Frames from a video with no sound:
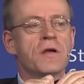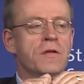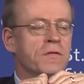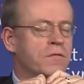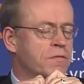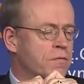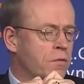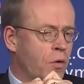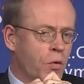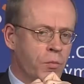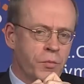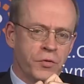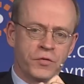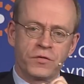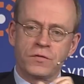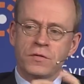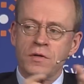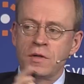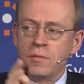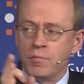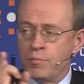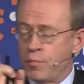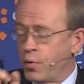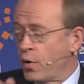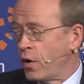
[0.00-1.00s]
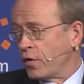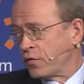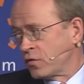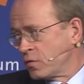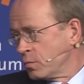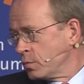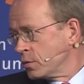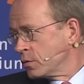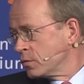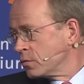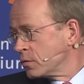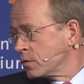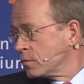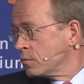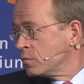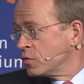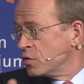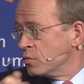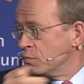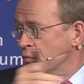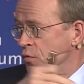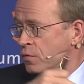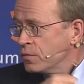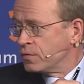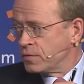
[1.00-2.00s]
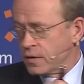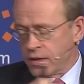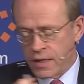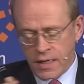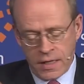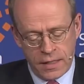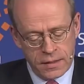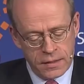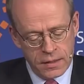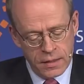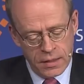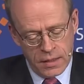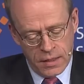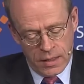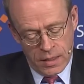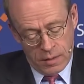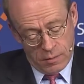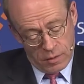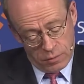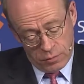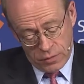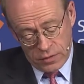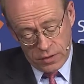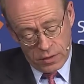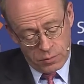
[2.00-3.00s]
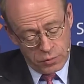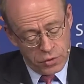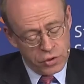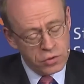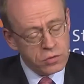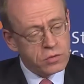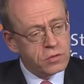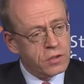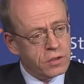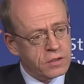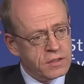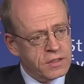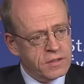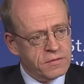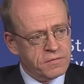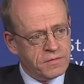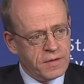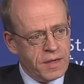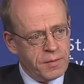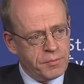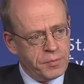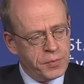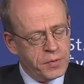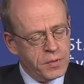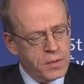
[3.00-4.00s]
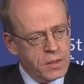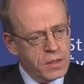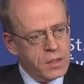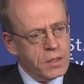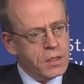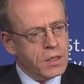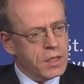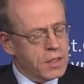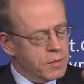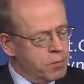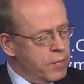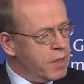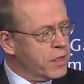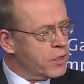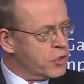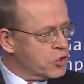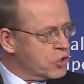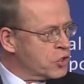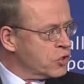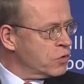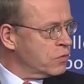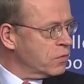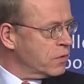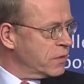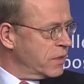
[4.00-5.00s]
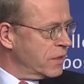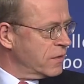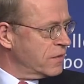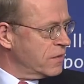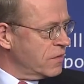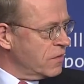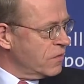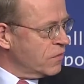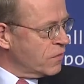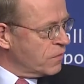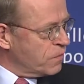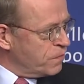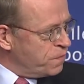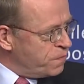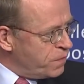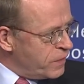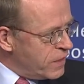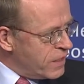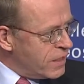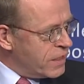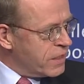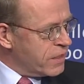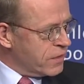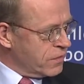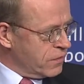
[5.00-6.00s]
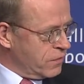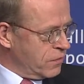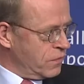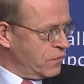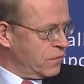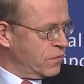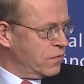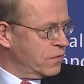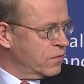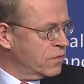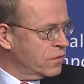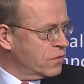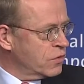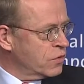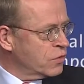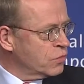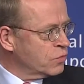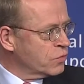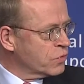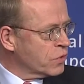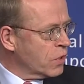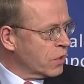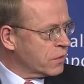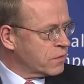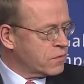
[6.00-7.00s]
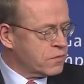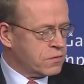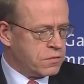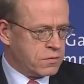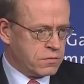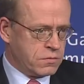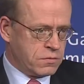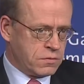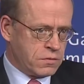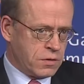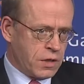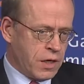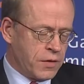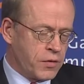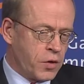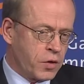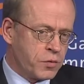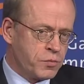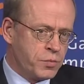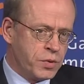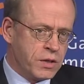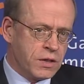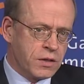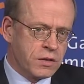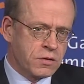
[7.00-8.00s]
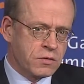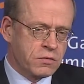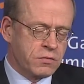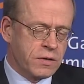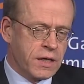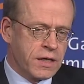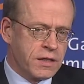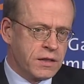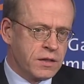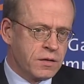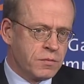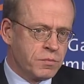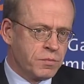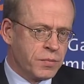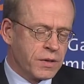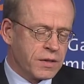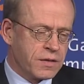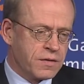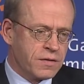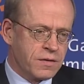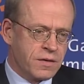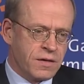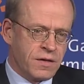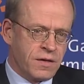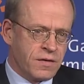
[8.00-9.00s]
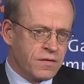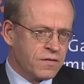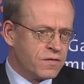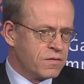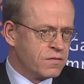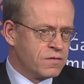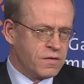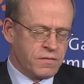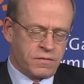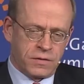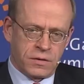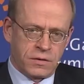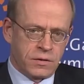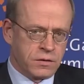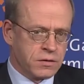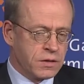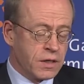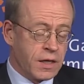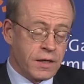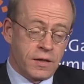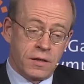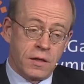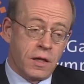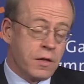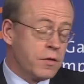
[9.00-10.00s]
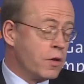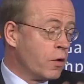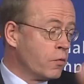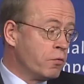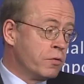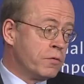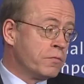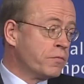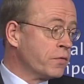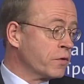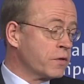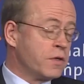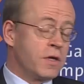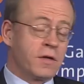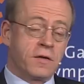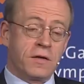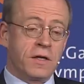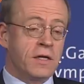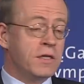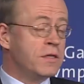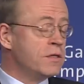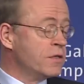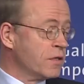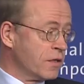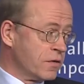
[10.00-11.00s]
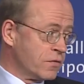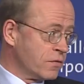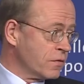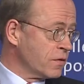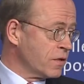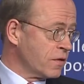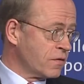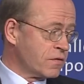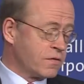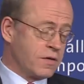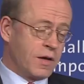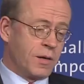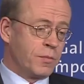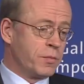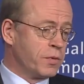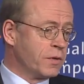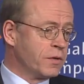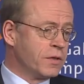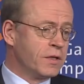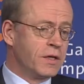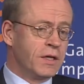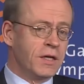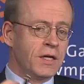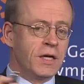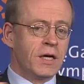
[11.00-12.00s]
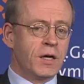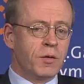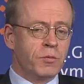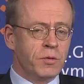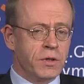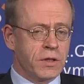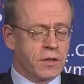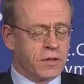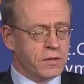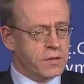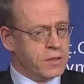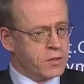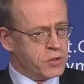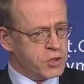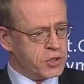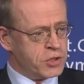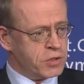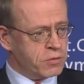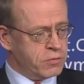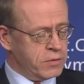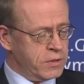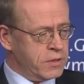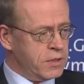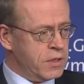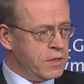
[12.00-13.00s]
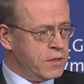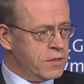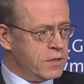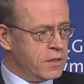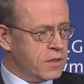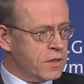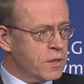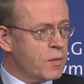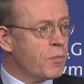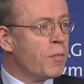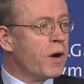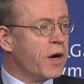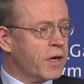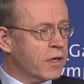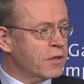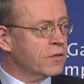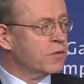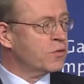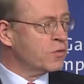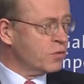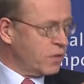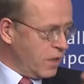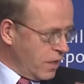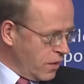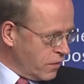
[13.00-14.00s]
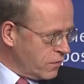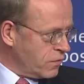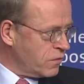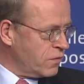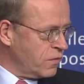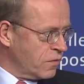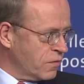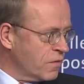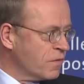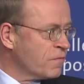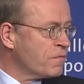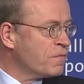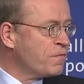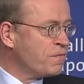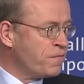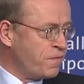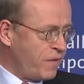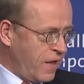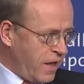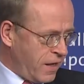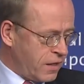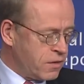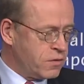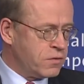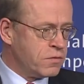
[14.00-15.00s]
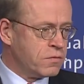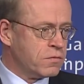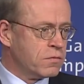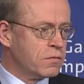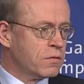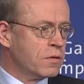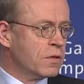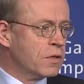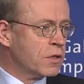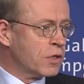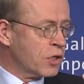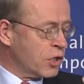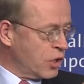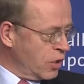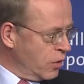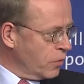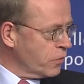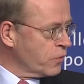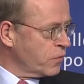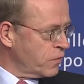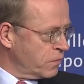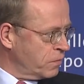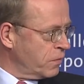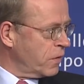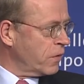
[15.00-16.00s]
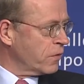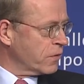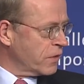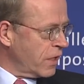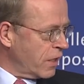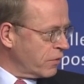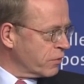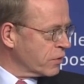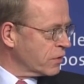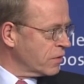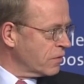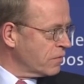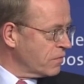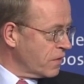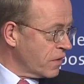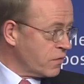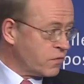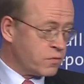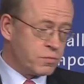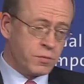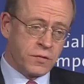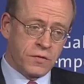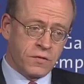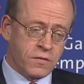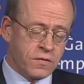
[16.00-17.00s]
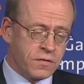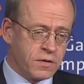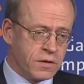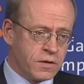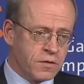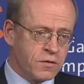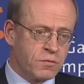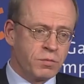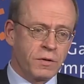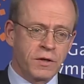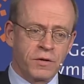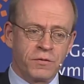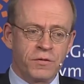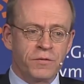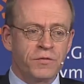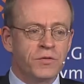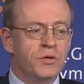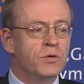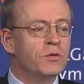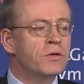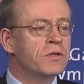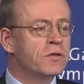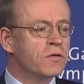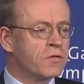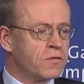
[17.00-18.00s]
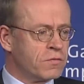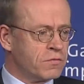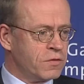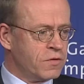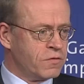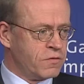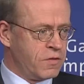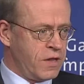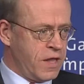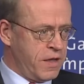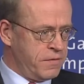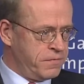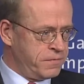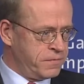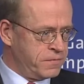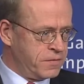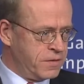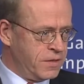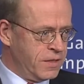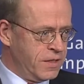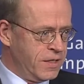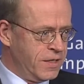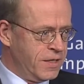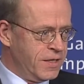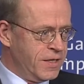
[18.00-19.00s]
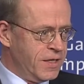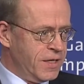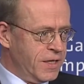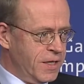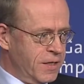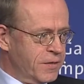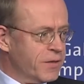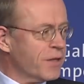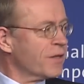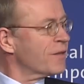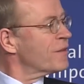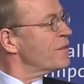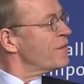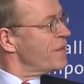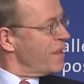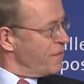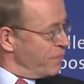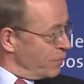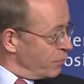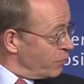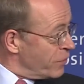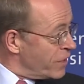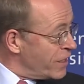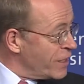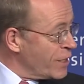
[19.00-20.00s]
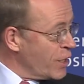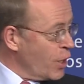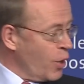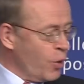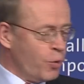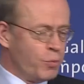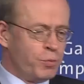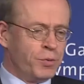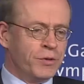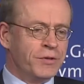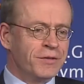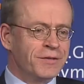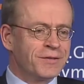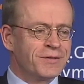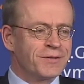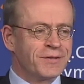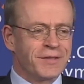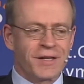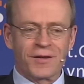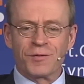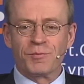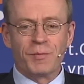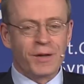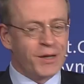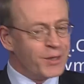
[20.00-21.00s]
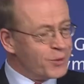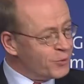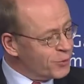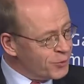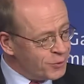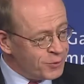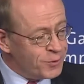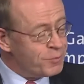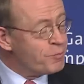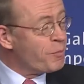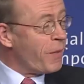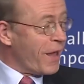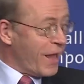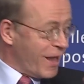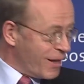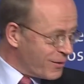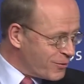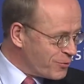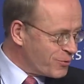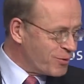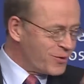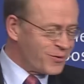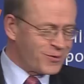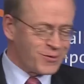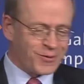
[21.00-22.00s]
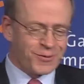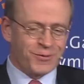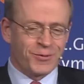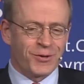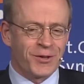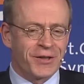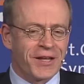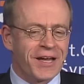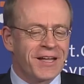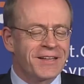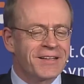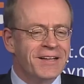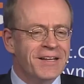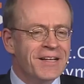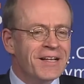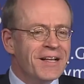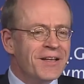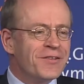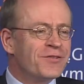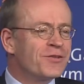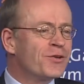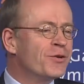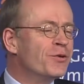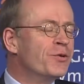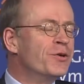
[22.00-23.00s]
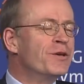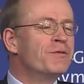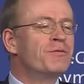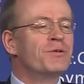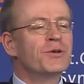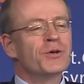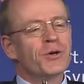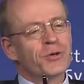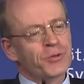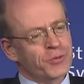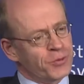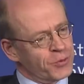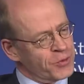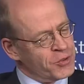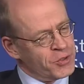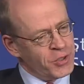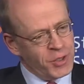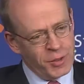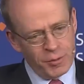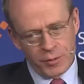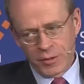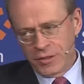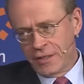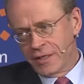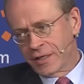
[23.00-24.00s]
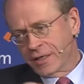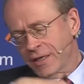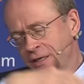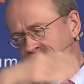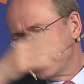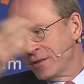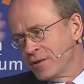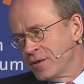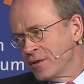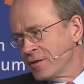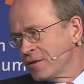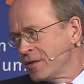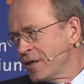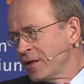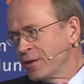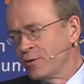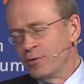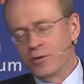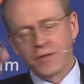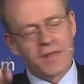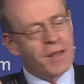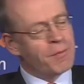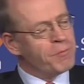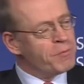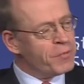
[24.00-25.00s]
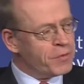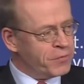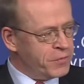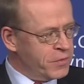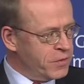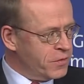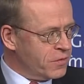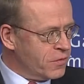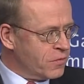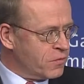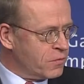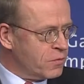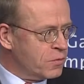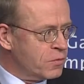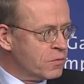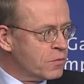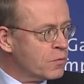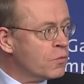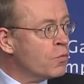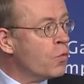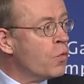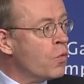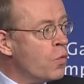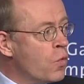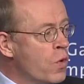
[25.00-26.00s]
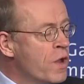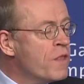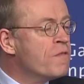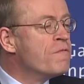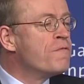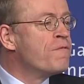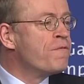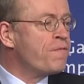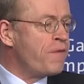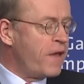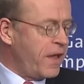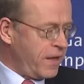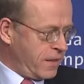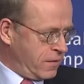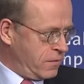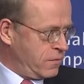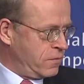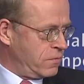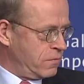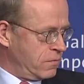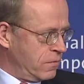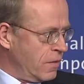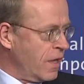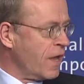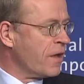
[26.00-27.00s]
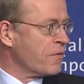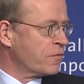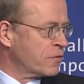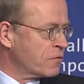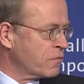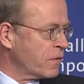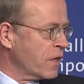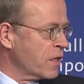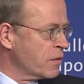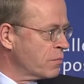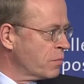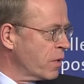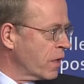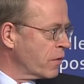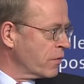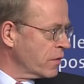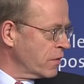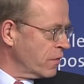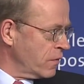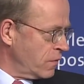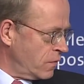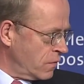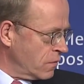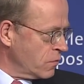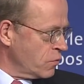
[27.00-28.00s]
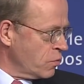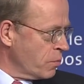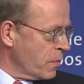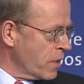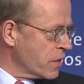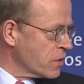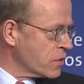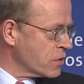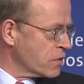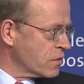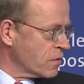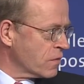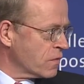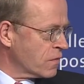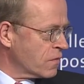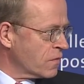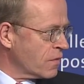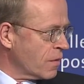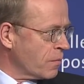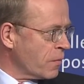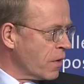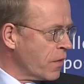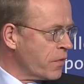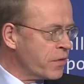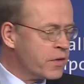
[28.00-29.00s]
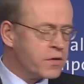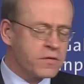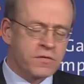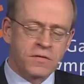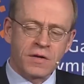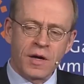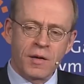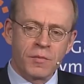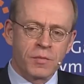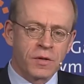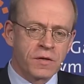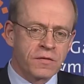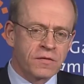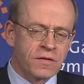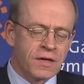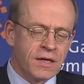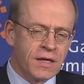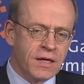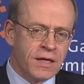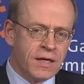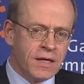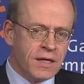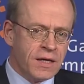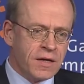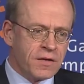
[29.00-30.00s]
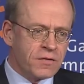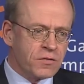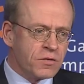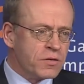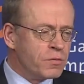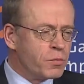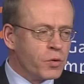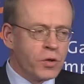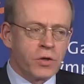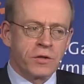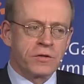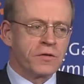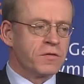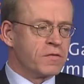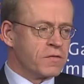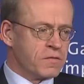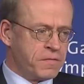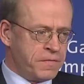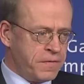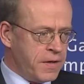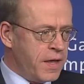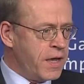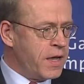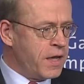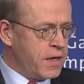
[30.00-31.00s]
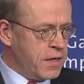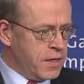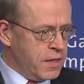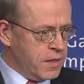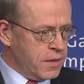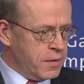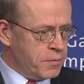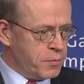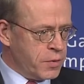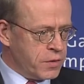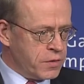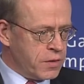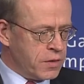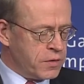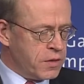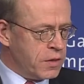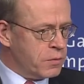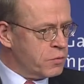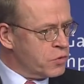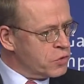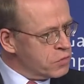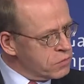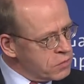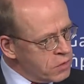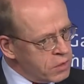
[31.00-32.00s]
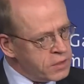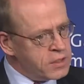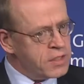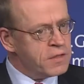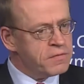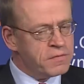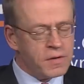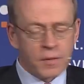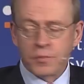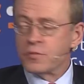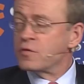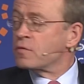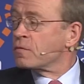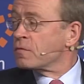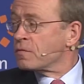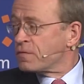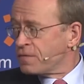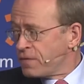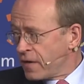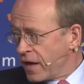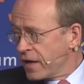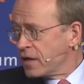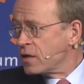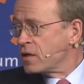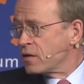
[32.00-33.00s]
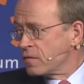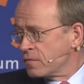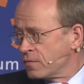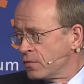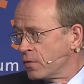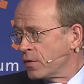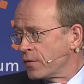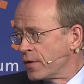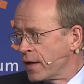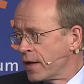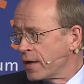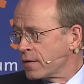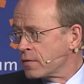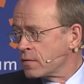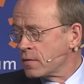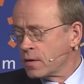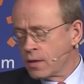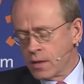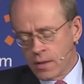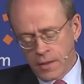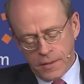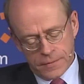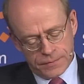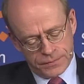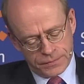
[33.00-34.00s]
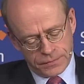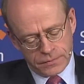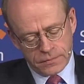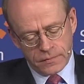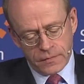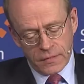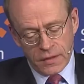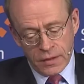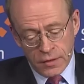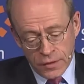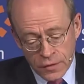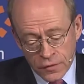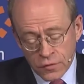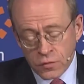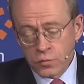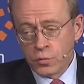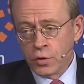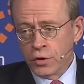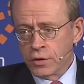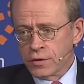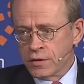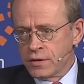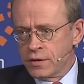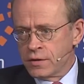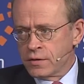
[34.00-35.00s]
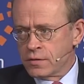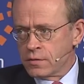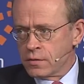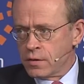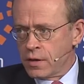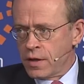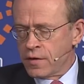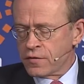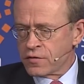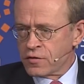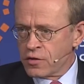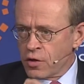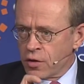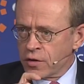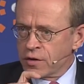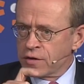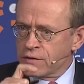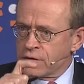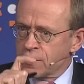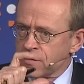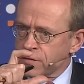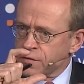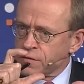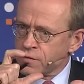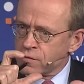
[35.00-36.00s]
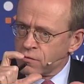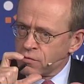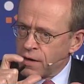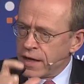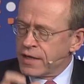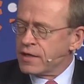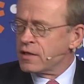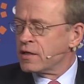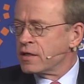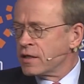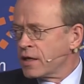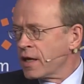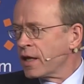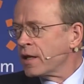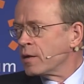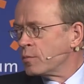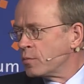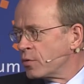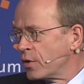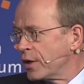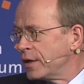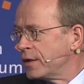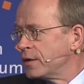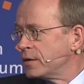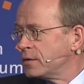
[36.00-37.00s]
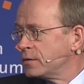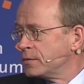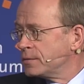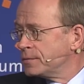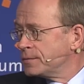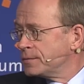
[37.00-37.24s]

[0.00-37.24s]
It's almost impossible to move ahead. But we think we should not give up and make sure that these feelings are not being created, but it's difficult. Now, I know, if we take India as an example, we are an insurer in India. The market to us is, in fact, closed for our direct investments still. It's one of the few industries left that never really opened. There's many good and bad reasons for that. So if you go to Germany, I can tell you a number of industries who, in fact, have trade barriers. You mentioned some other examples. So the world isn't fair here, but I think we should not give up fighting for that. It's worth it as long as it is rightly calibrated.